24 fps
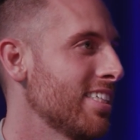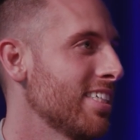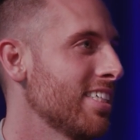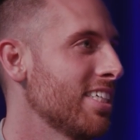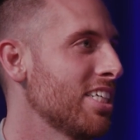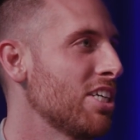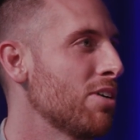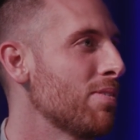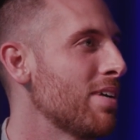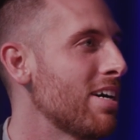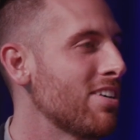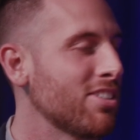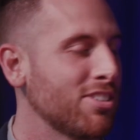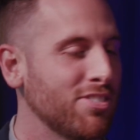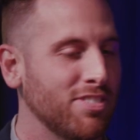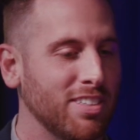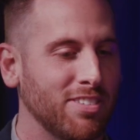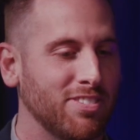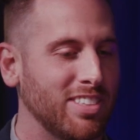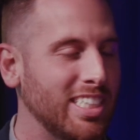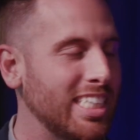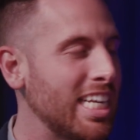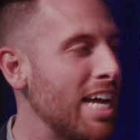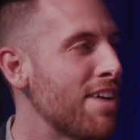When I was
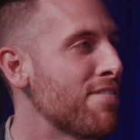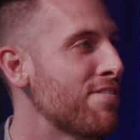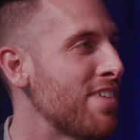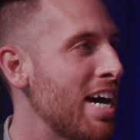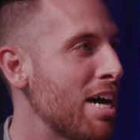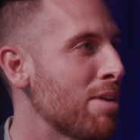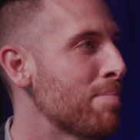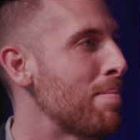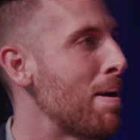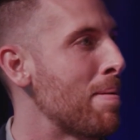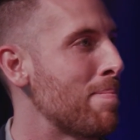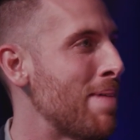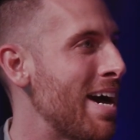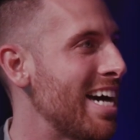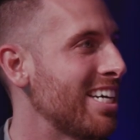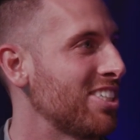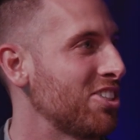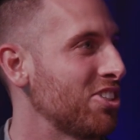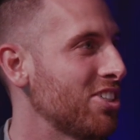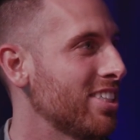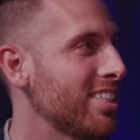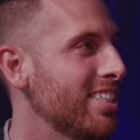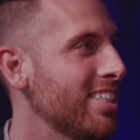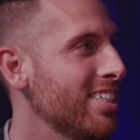15, I found my
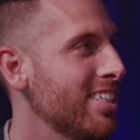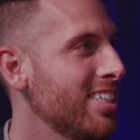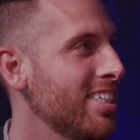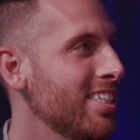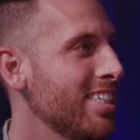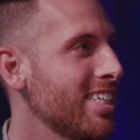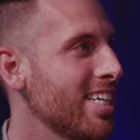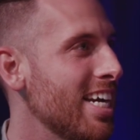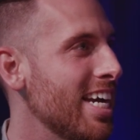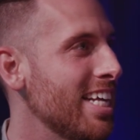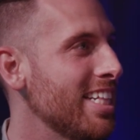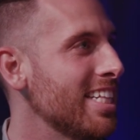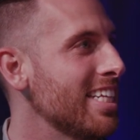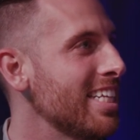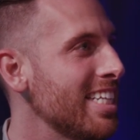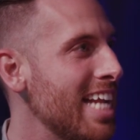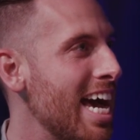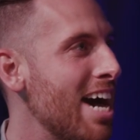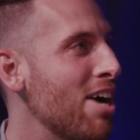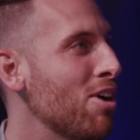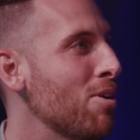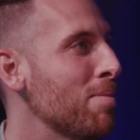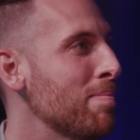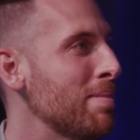passion. And then
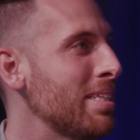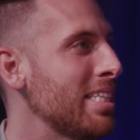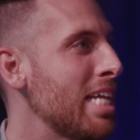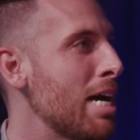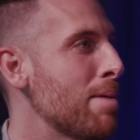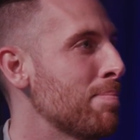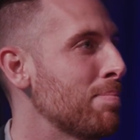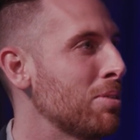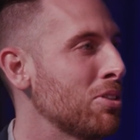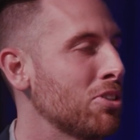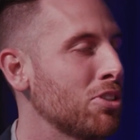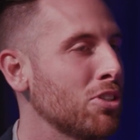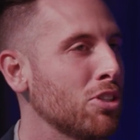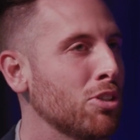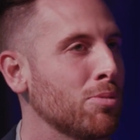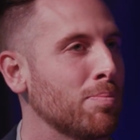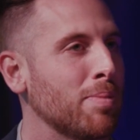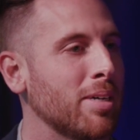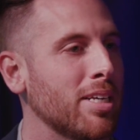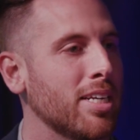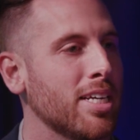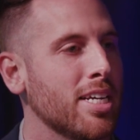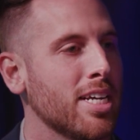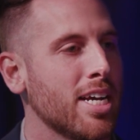now I'm in that pursuit.
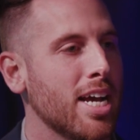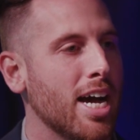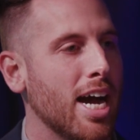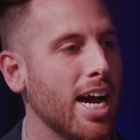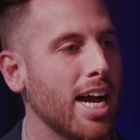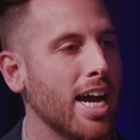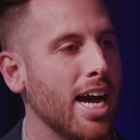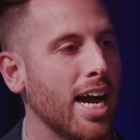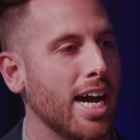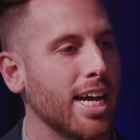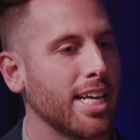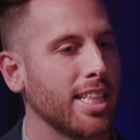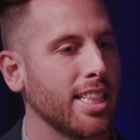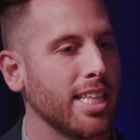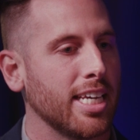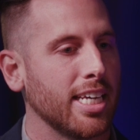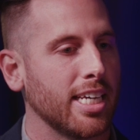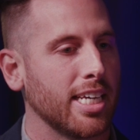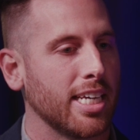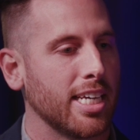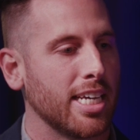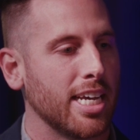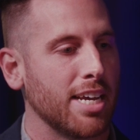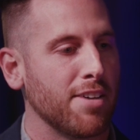But I
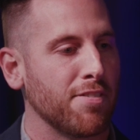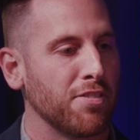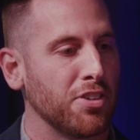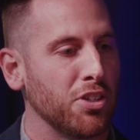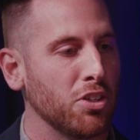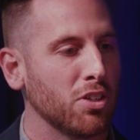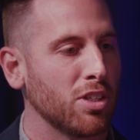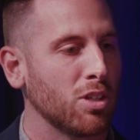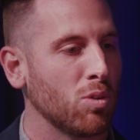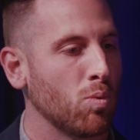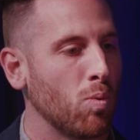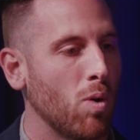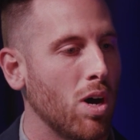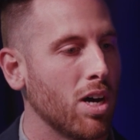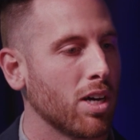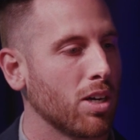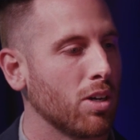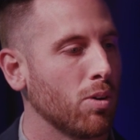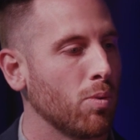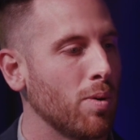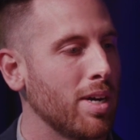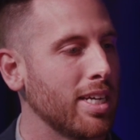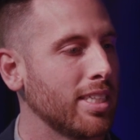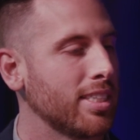think if you can walk
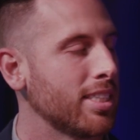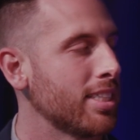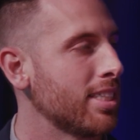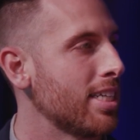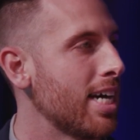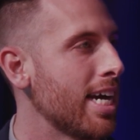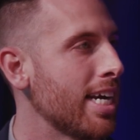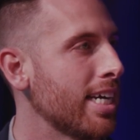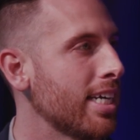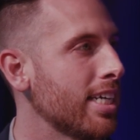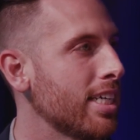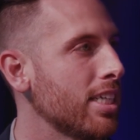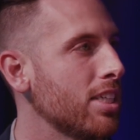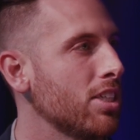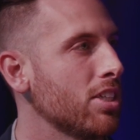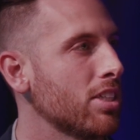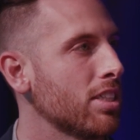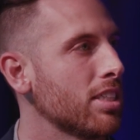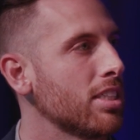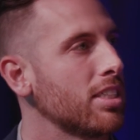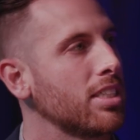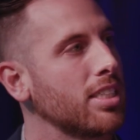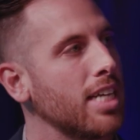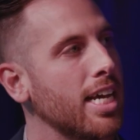away tonight and you
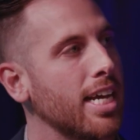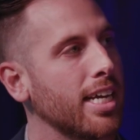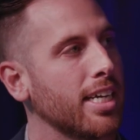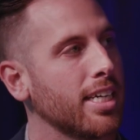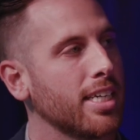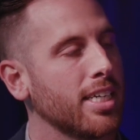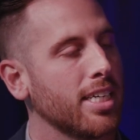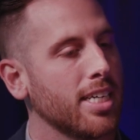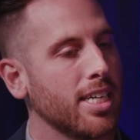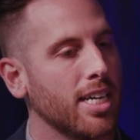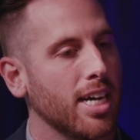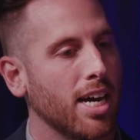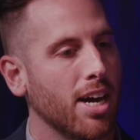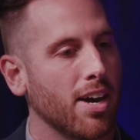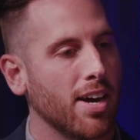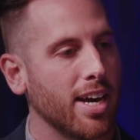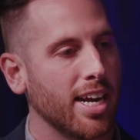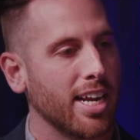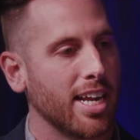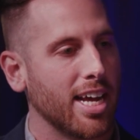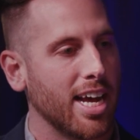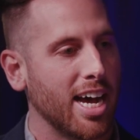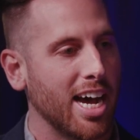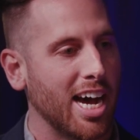can say, all
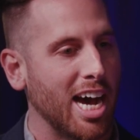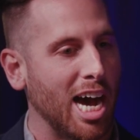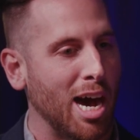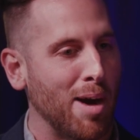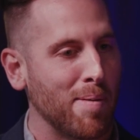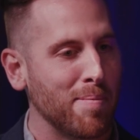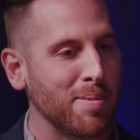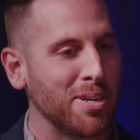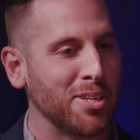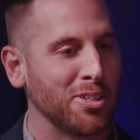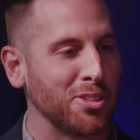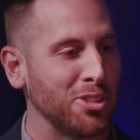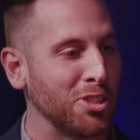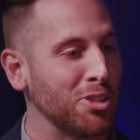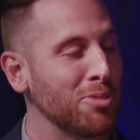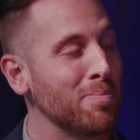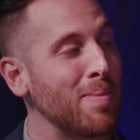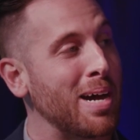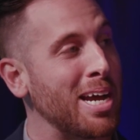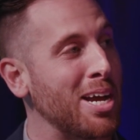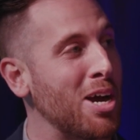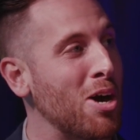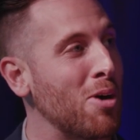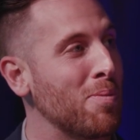right, I'm going to do
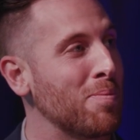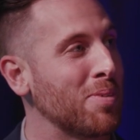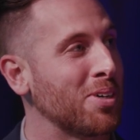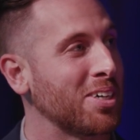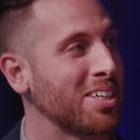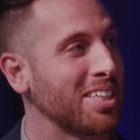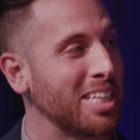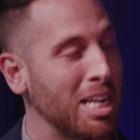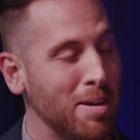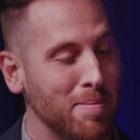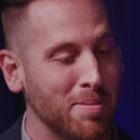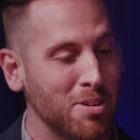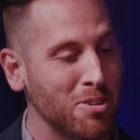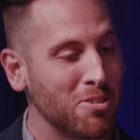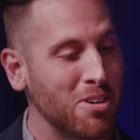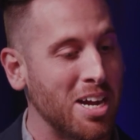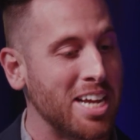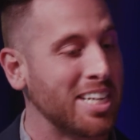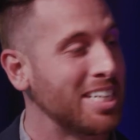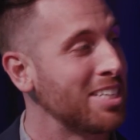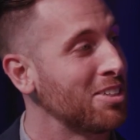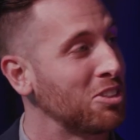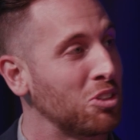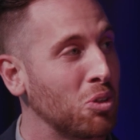my homework. I'm going to
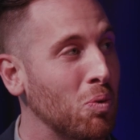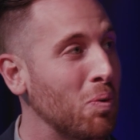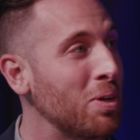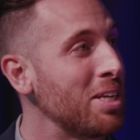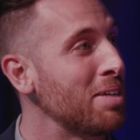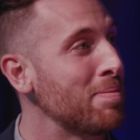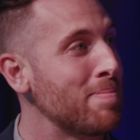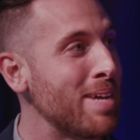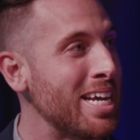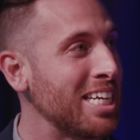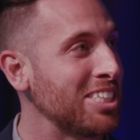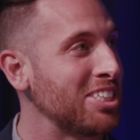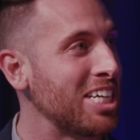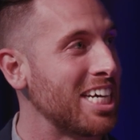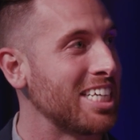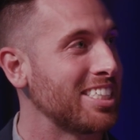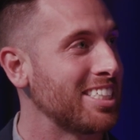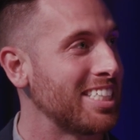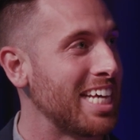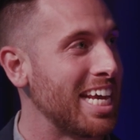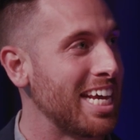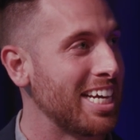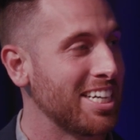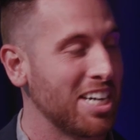write the 20-page
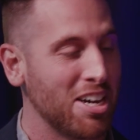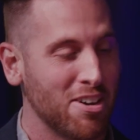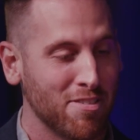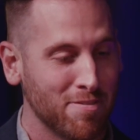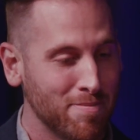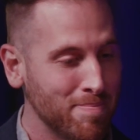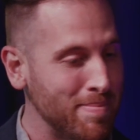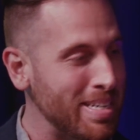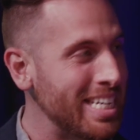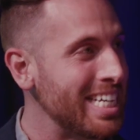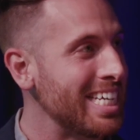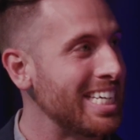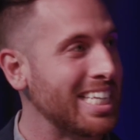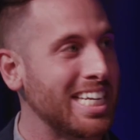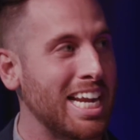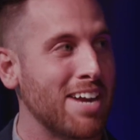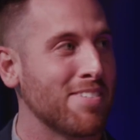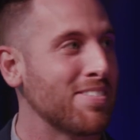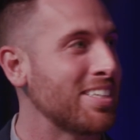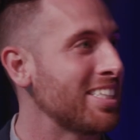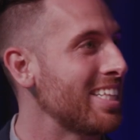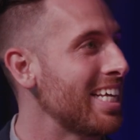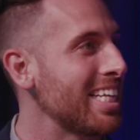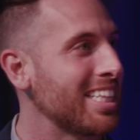essay of me and
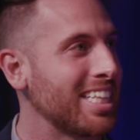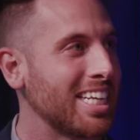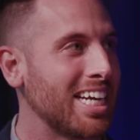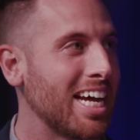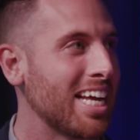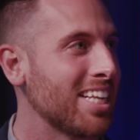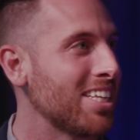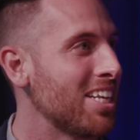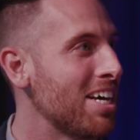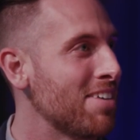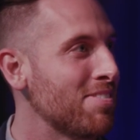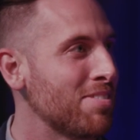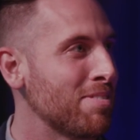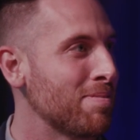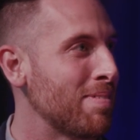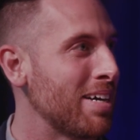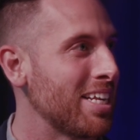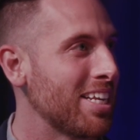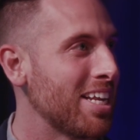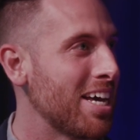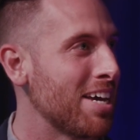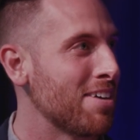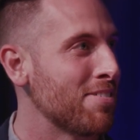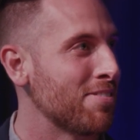everything that I love in my
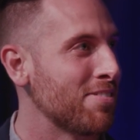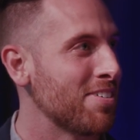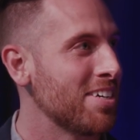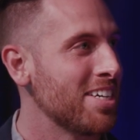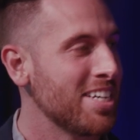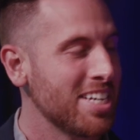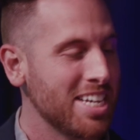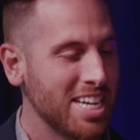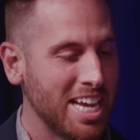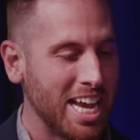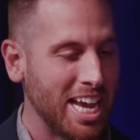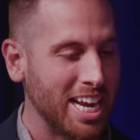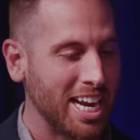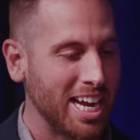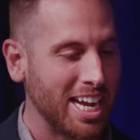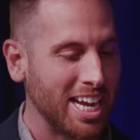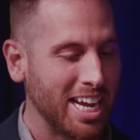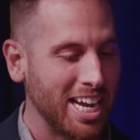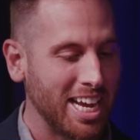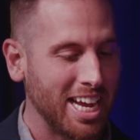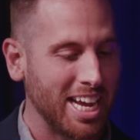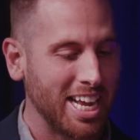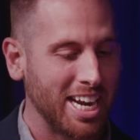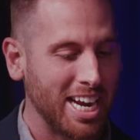life, and
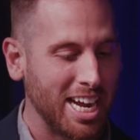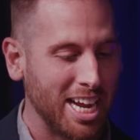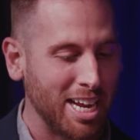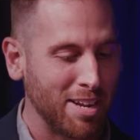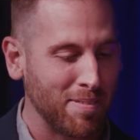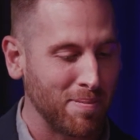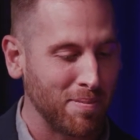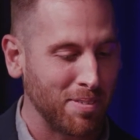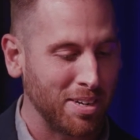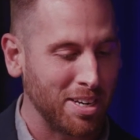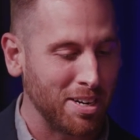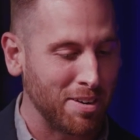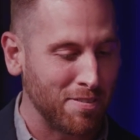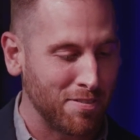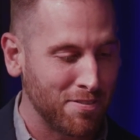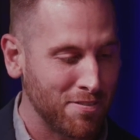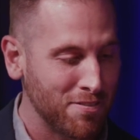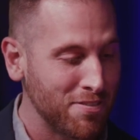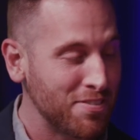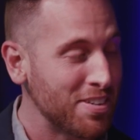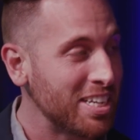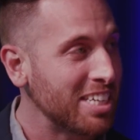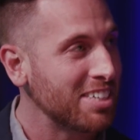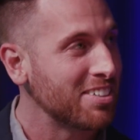I am going to
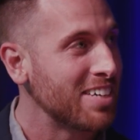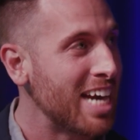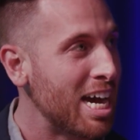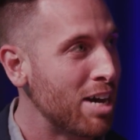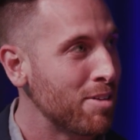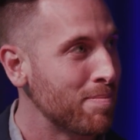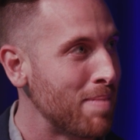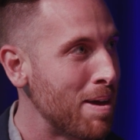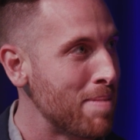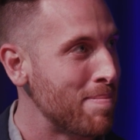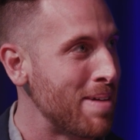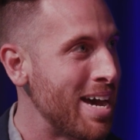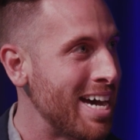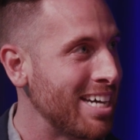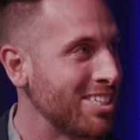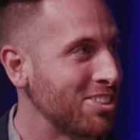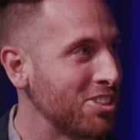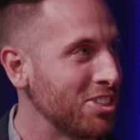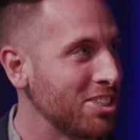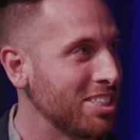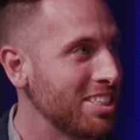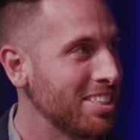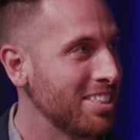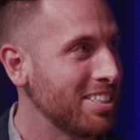figure out my
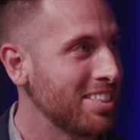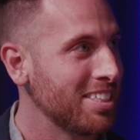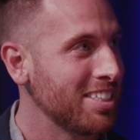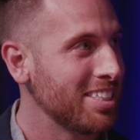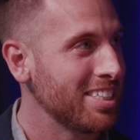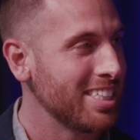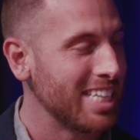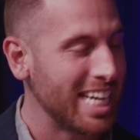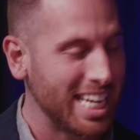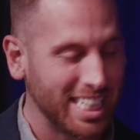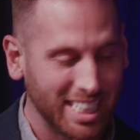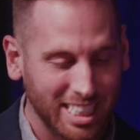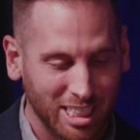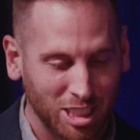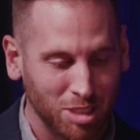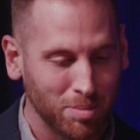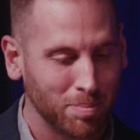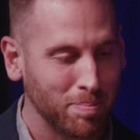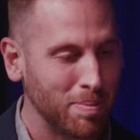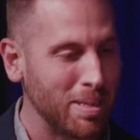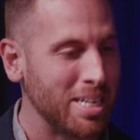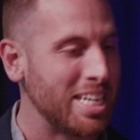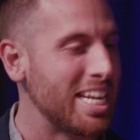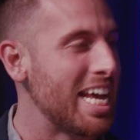passion and then
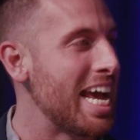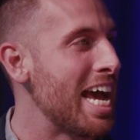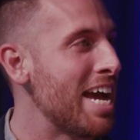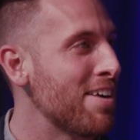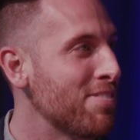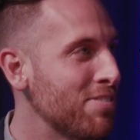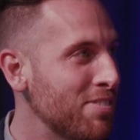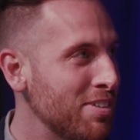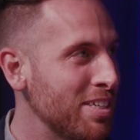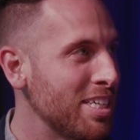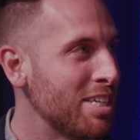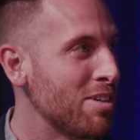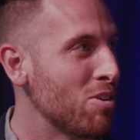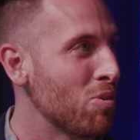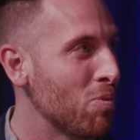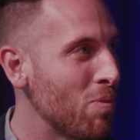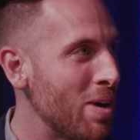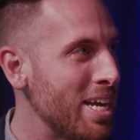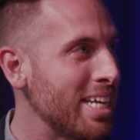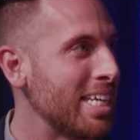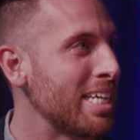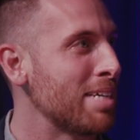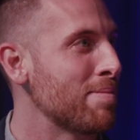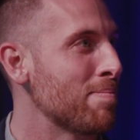spend every
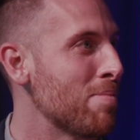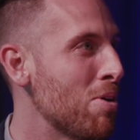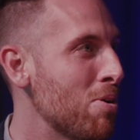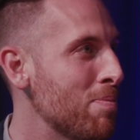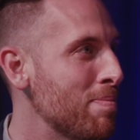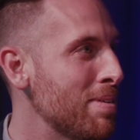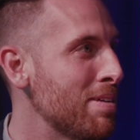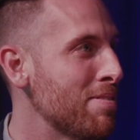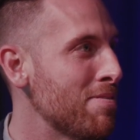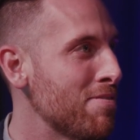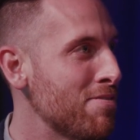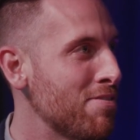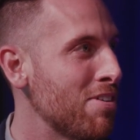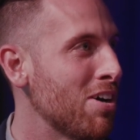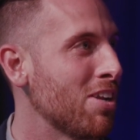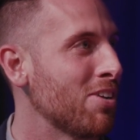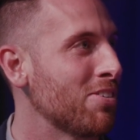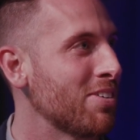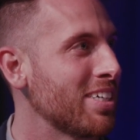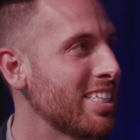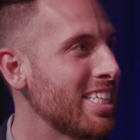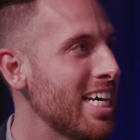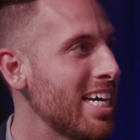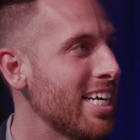waking moment
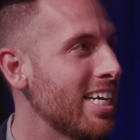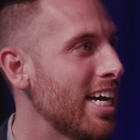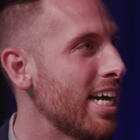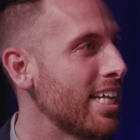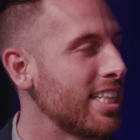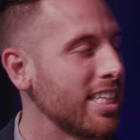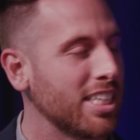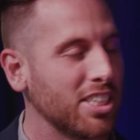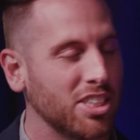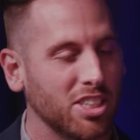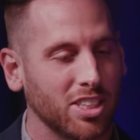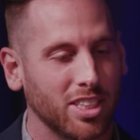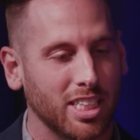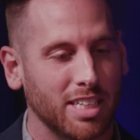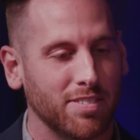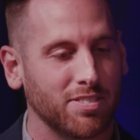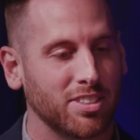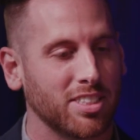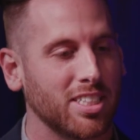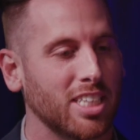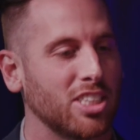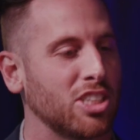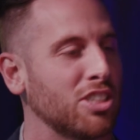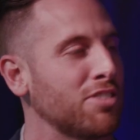following that, I think you'll live
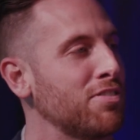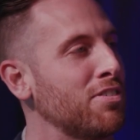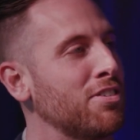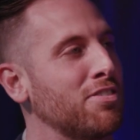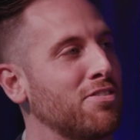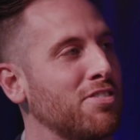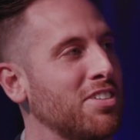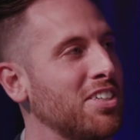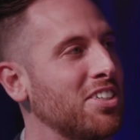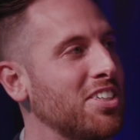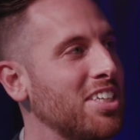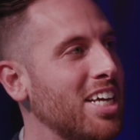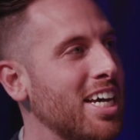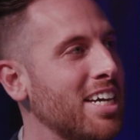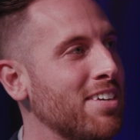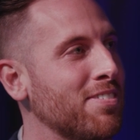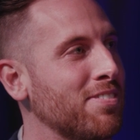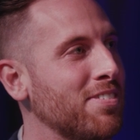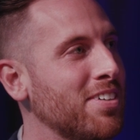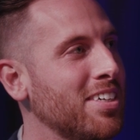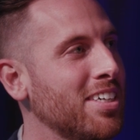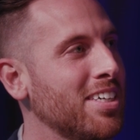such a fulfilled life.